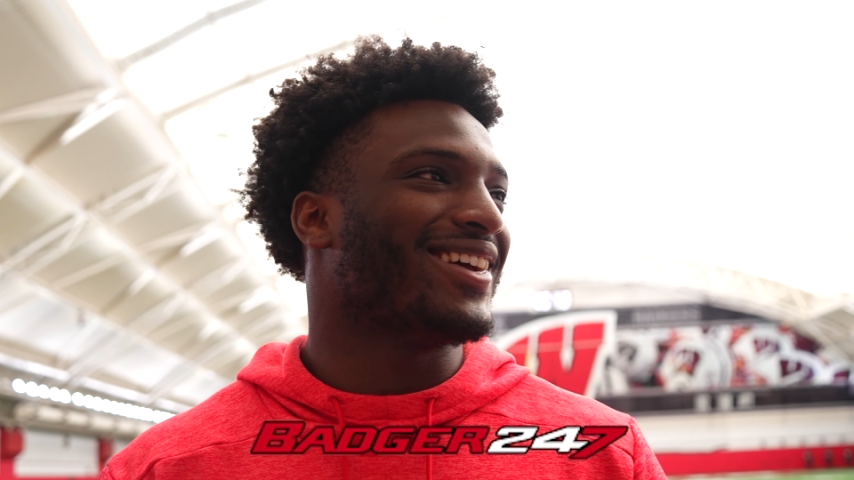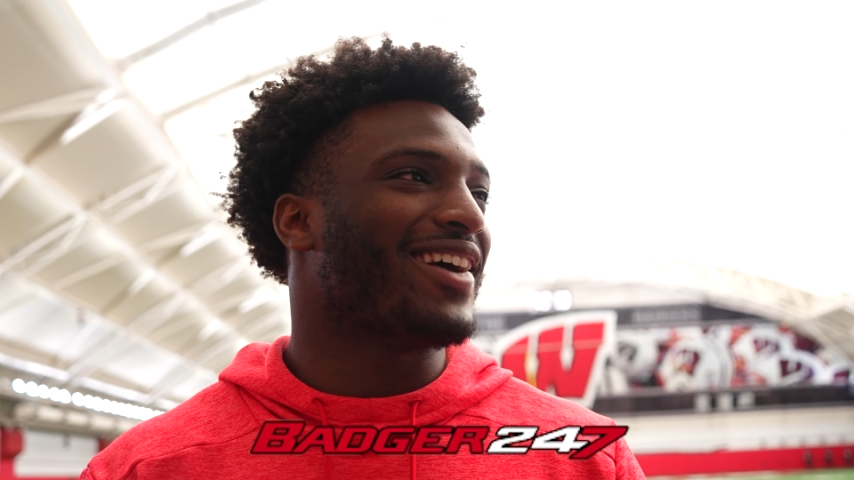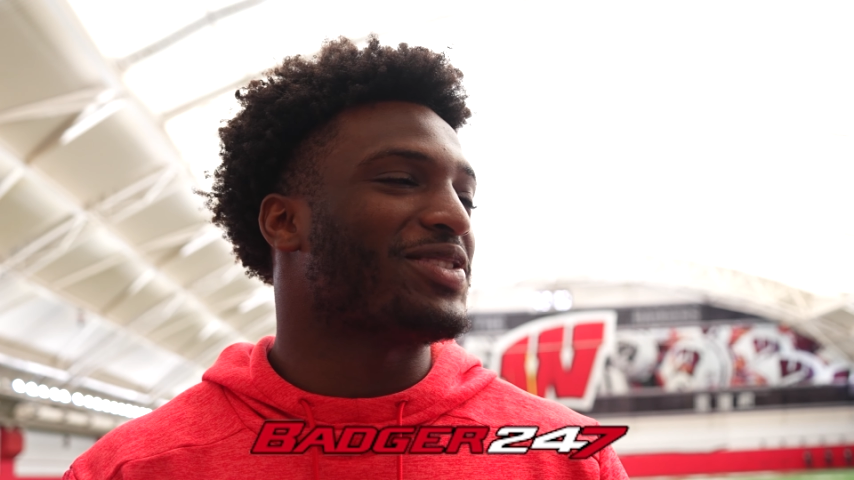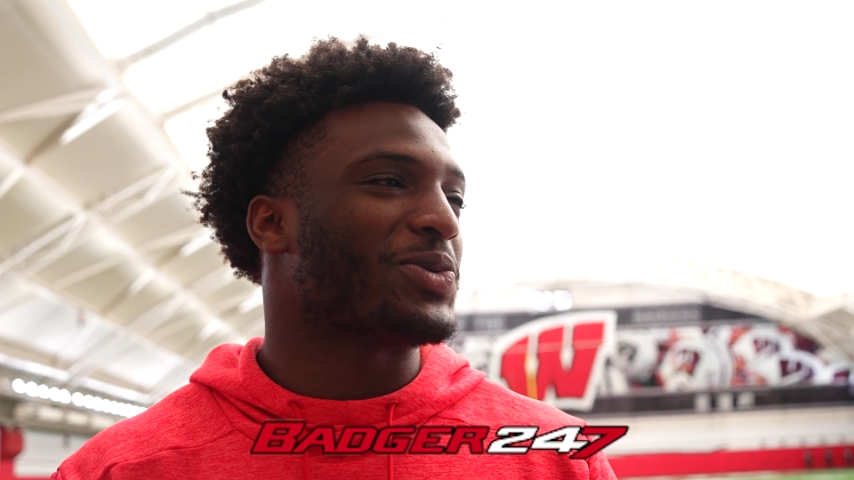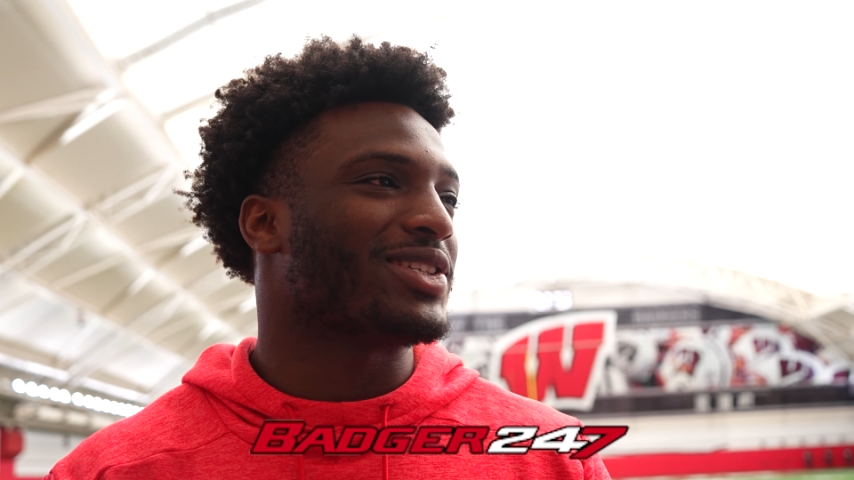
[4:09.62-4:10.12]
I
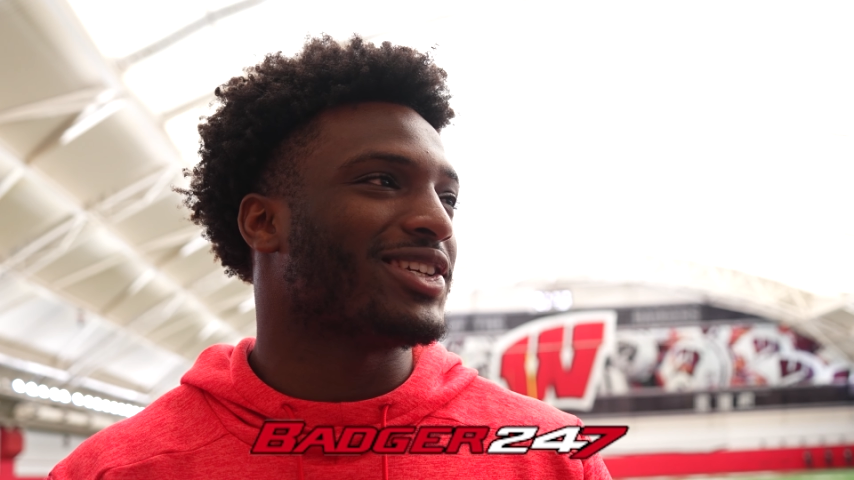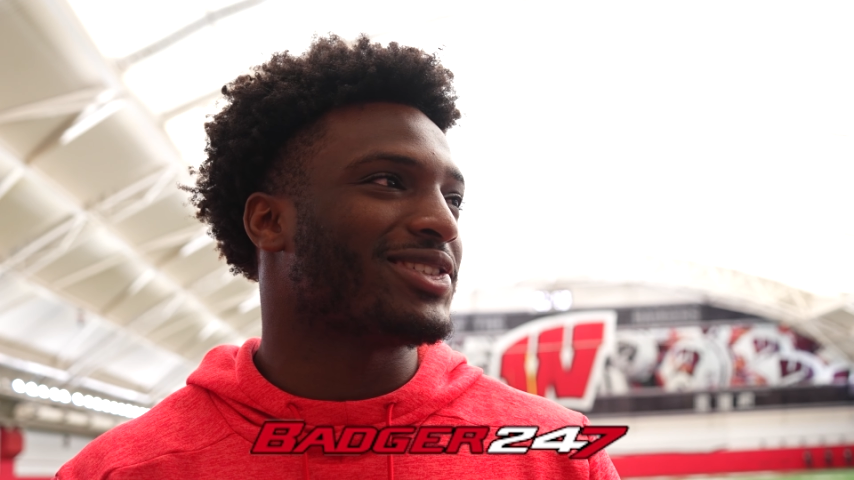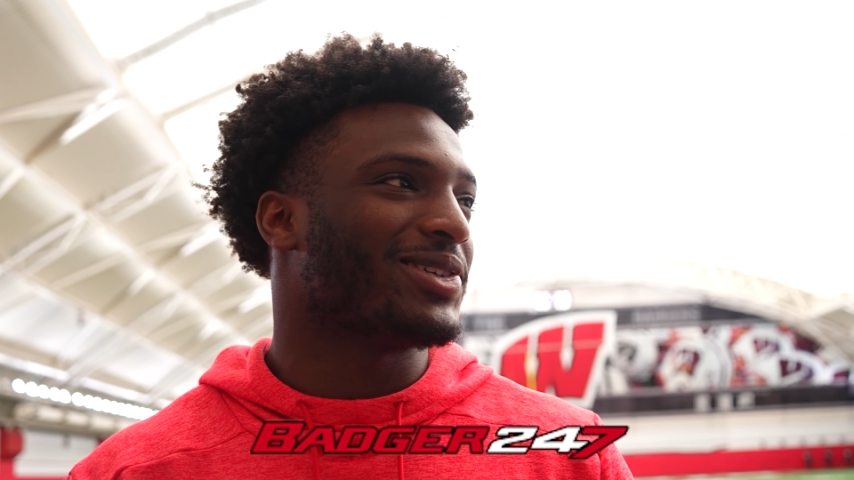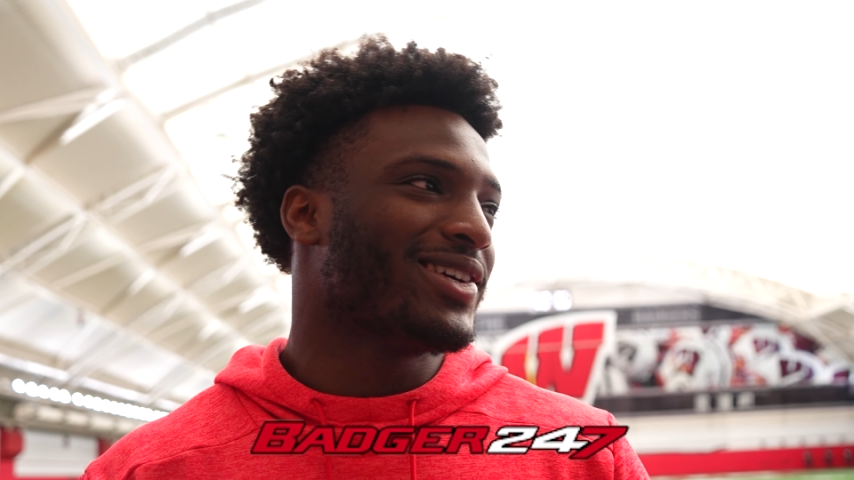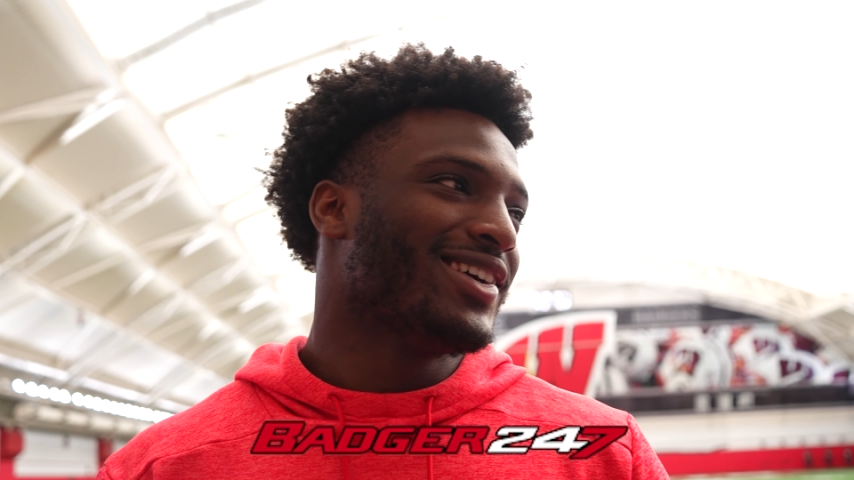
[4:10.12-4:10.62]
have a twin
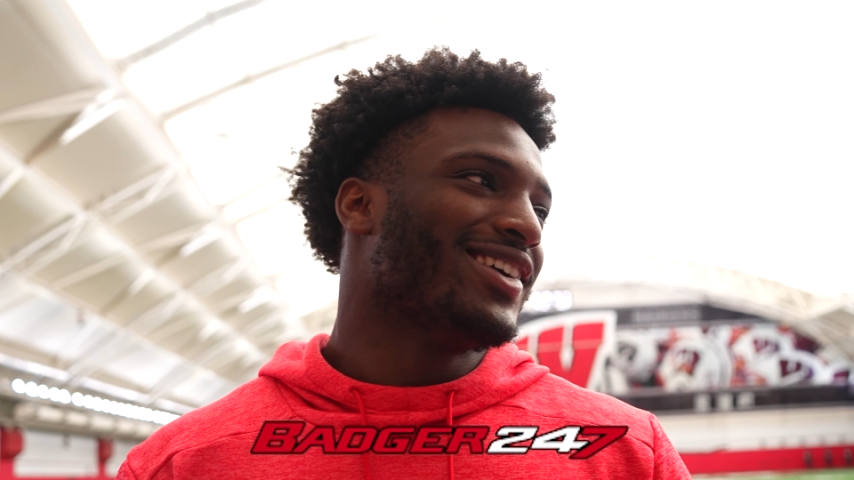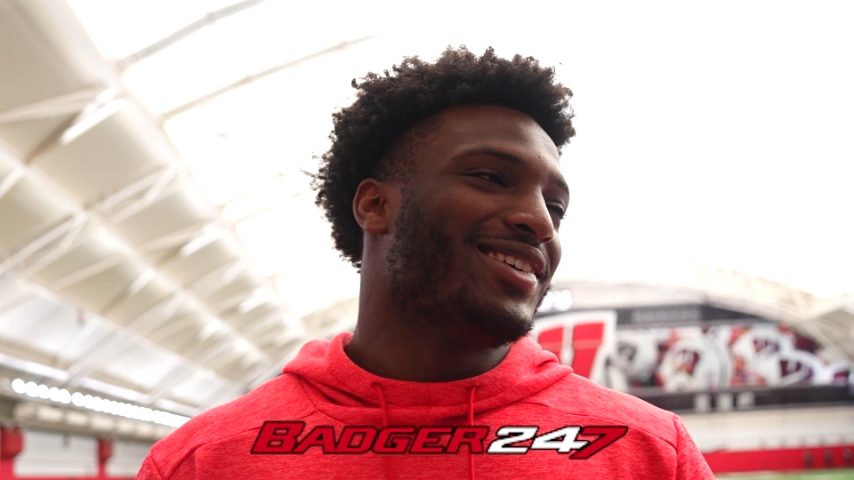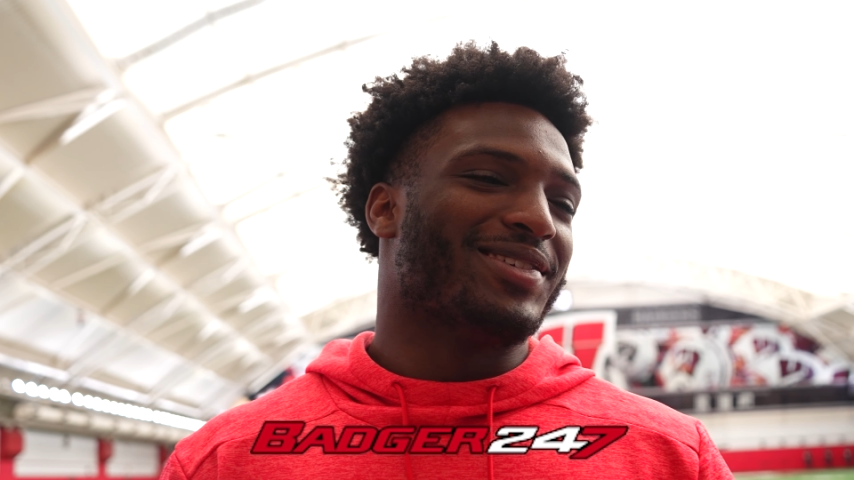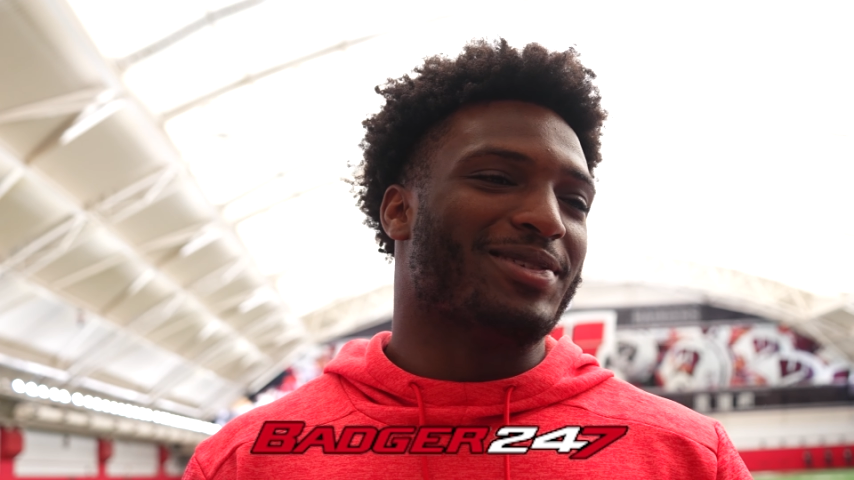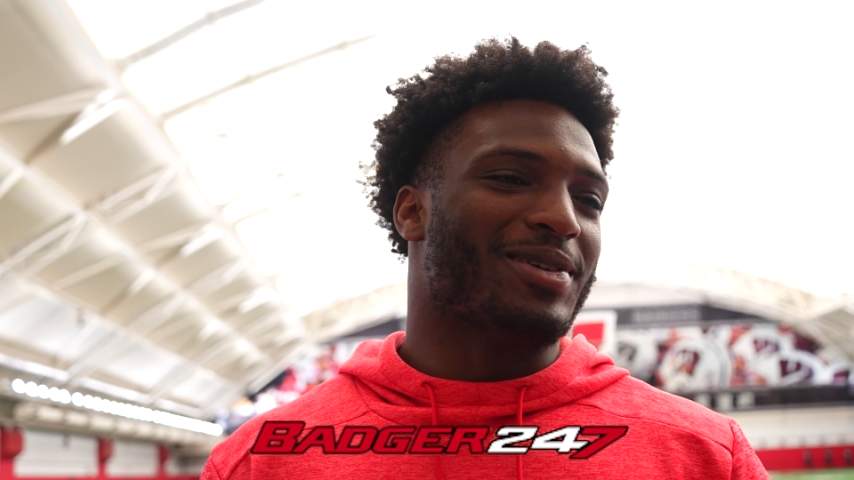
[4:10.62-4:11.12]
sister. Oh,
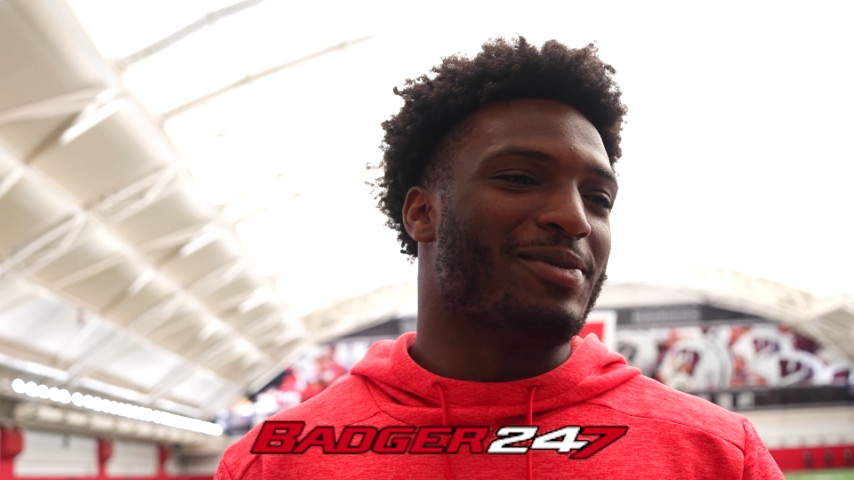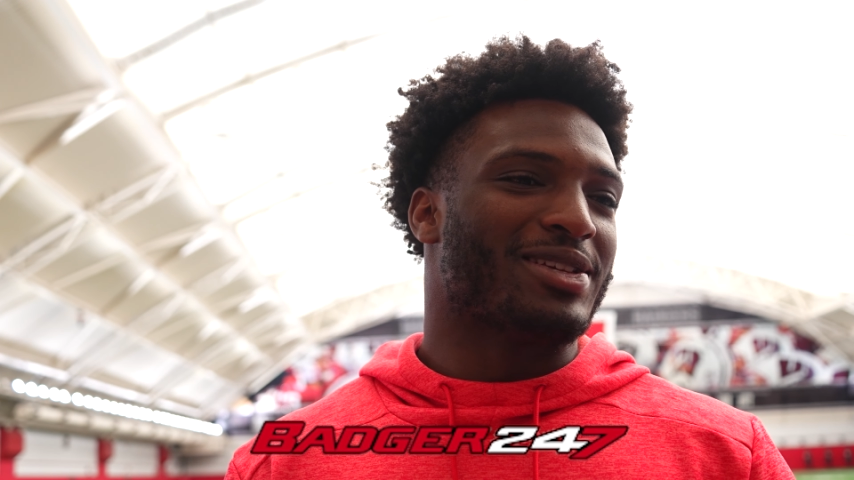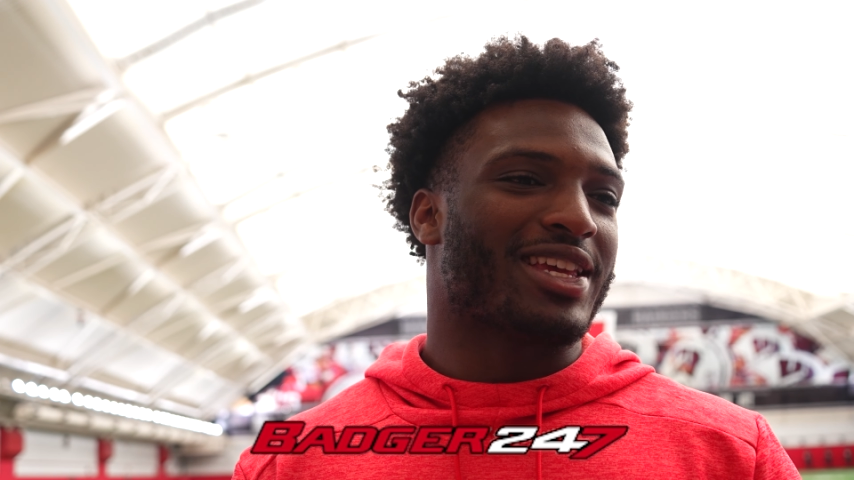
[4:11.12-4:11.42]
twin sister. Okay.